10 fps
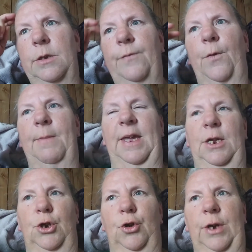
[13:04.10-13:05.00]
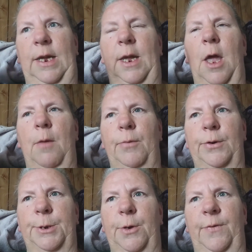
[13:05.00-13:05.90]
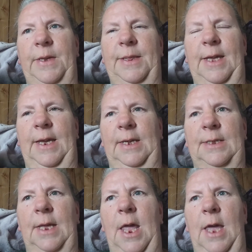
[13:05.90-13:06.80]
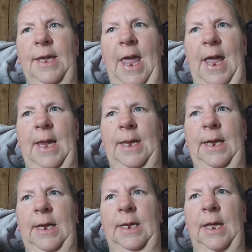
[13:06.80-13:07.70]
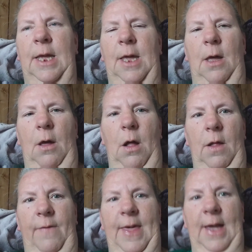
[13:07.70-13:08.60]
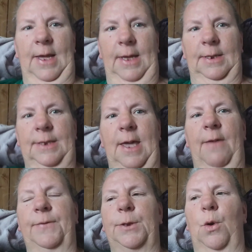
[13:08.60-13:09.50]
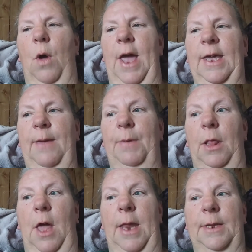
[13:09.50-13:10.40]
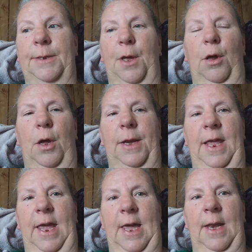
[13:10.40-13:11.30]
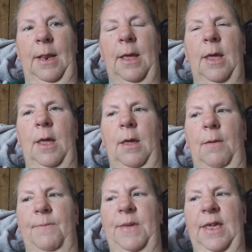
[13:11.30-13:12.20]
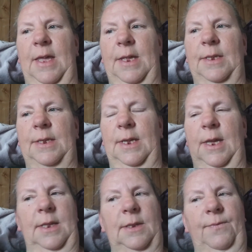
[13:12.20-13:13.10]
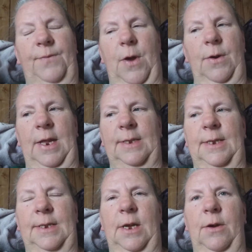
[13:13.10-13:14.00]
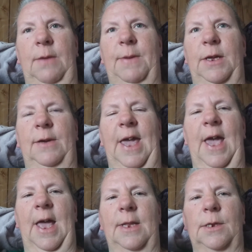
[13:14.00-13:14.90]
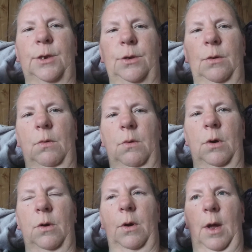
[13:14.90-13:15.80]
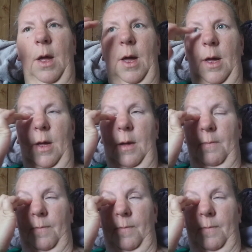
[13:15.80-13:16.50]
for making jerky, preserving things, canning, all of that kind of stuff. So I keep a lot of salt on hand because it's very necessary, but you can't store the